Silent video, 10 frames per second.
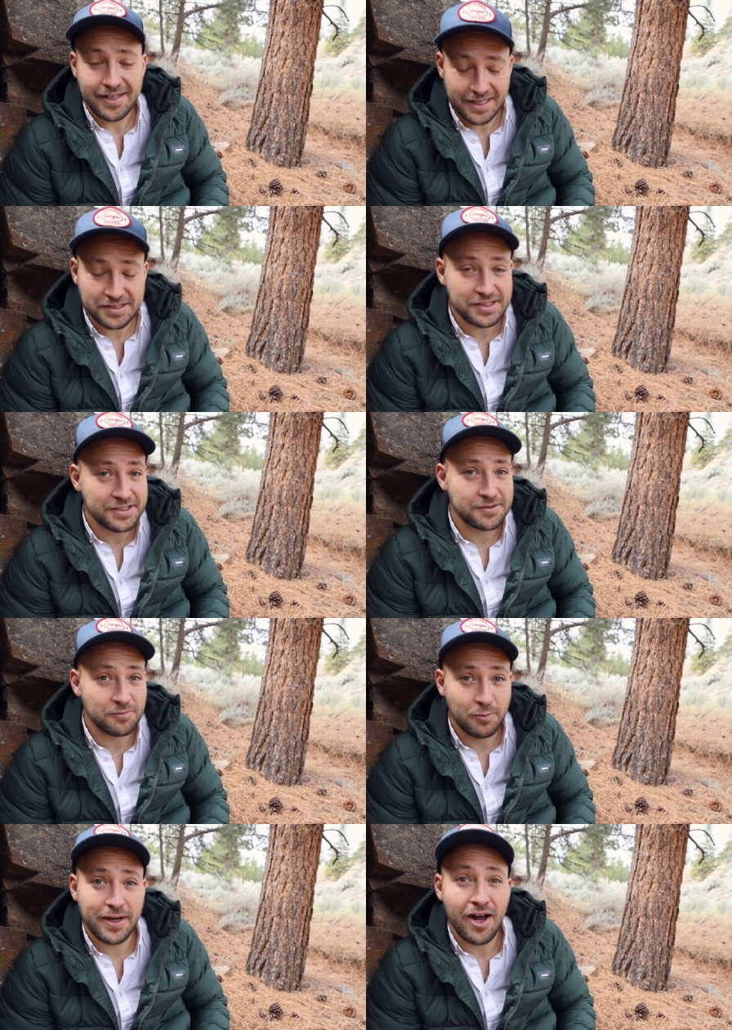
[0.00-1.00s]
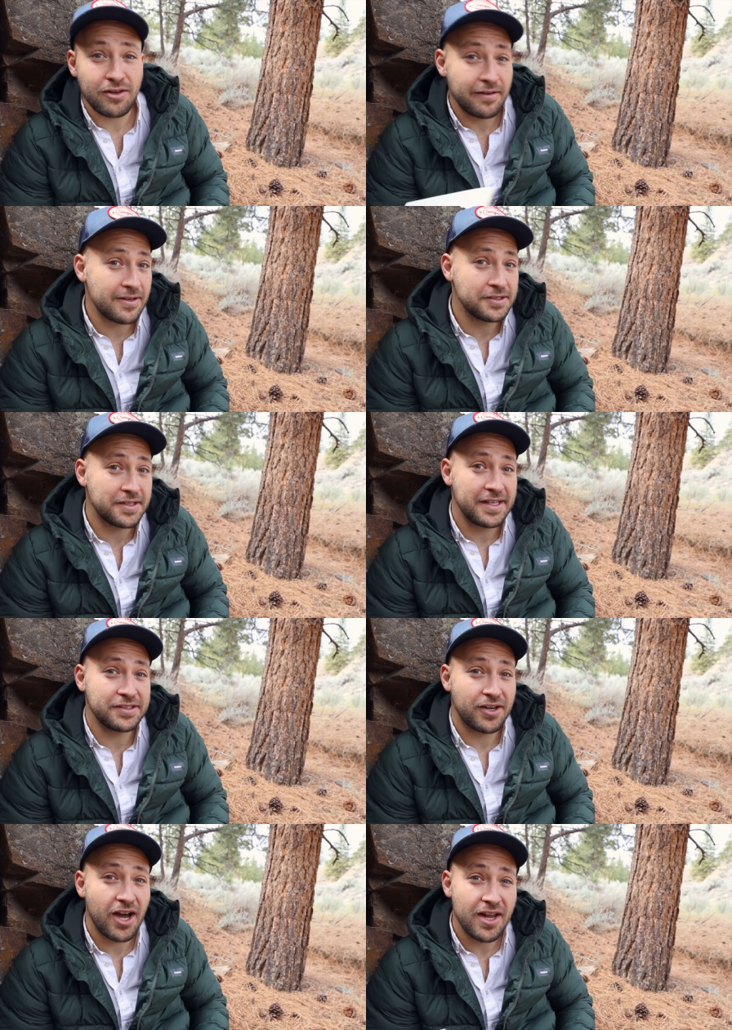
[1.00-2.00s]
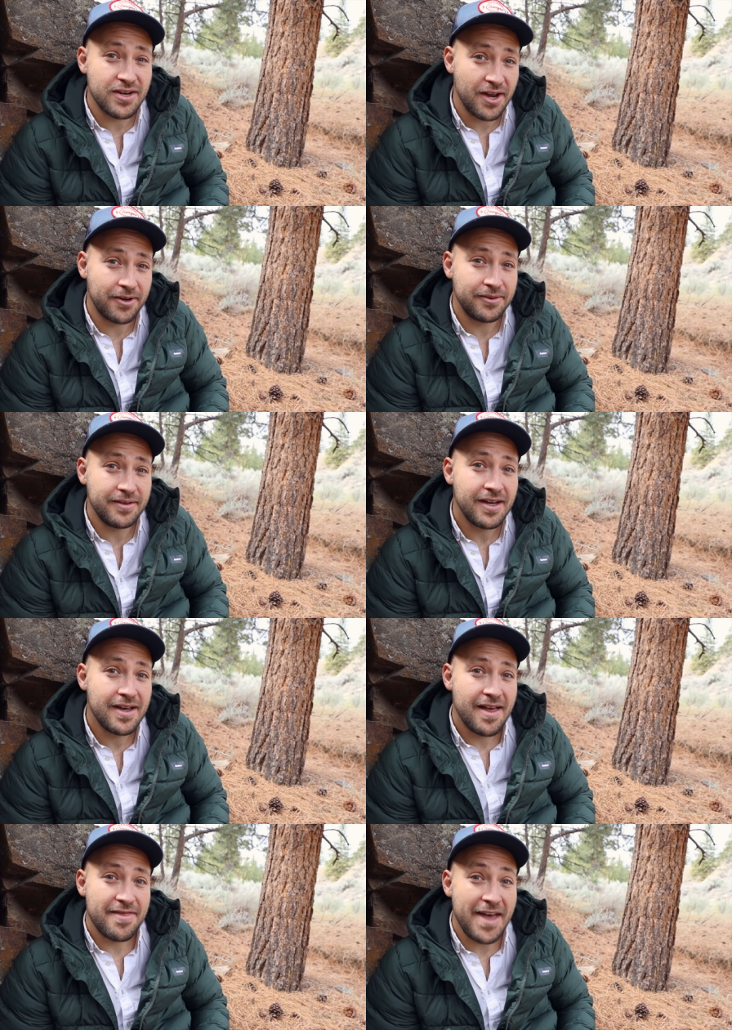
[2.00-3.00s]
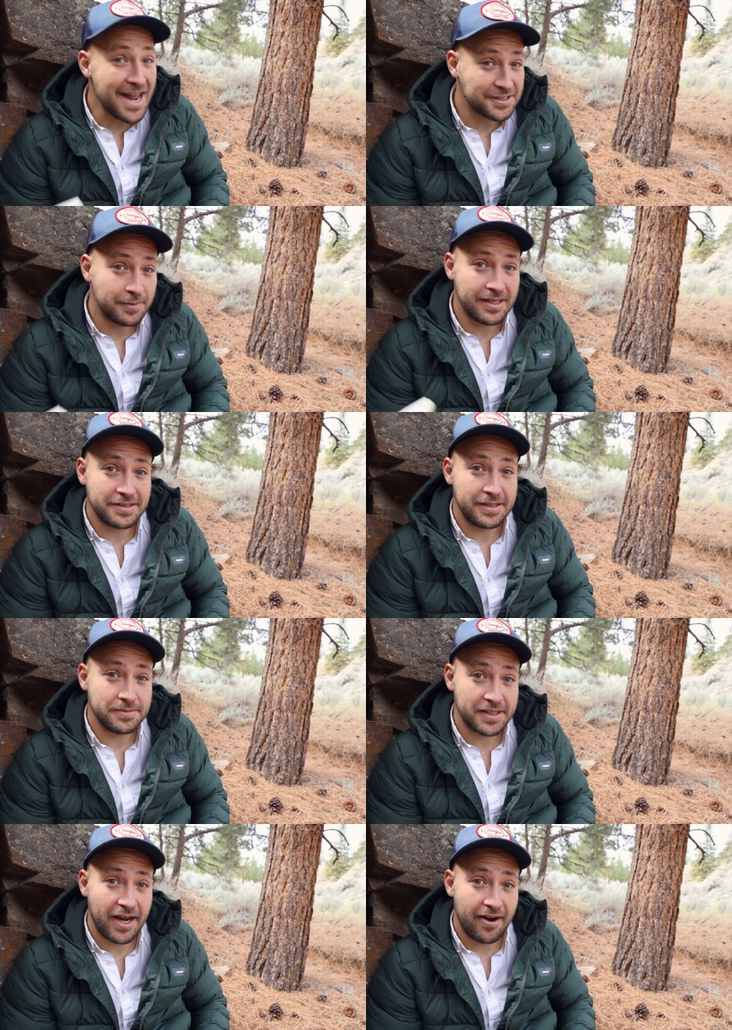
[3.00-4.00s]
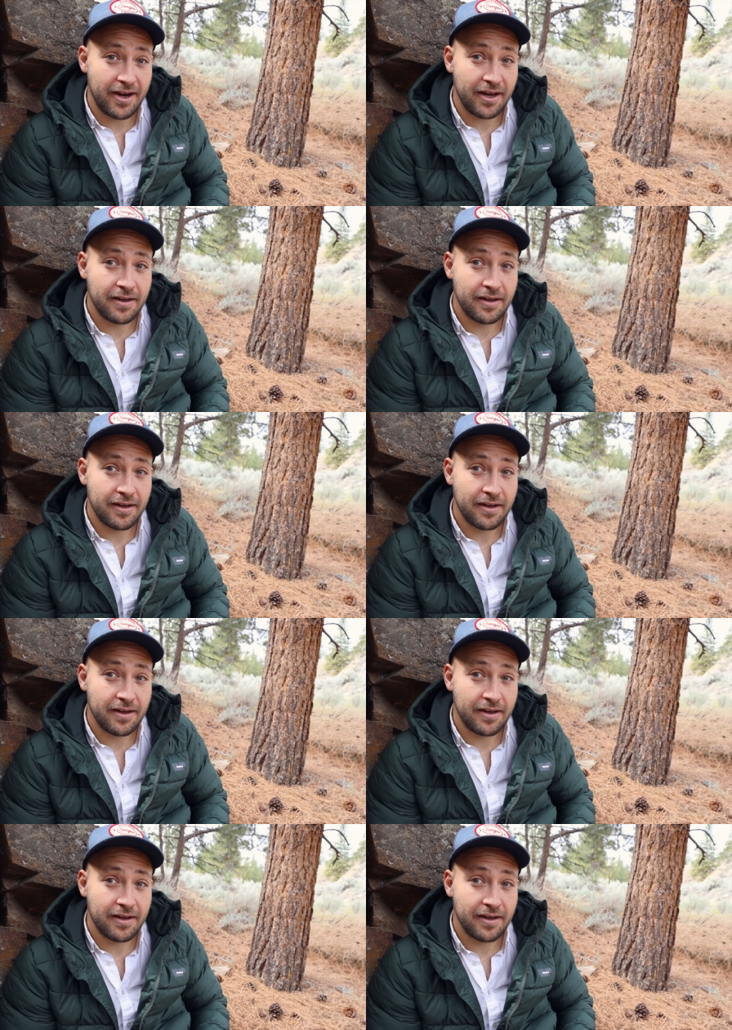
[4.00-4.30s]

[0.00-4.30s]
It's just when all of those things are unknown, that's when it seems scary.